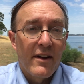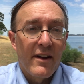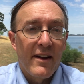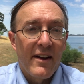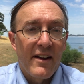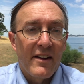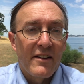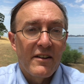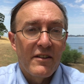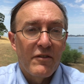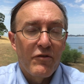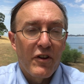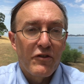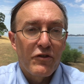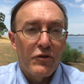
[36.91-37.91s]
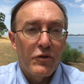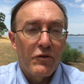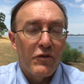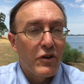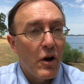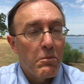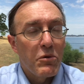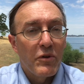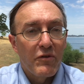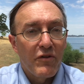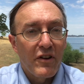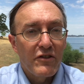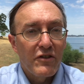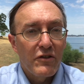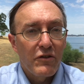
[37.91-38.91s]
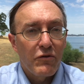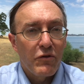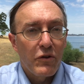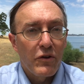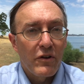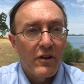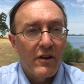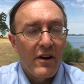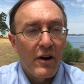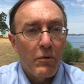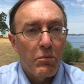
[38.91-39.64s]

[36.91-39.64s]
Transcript: and inventor of a couple inventions for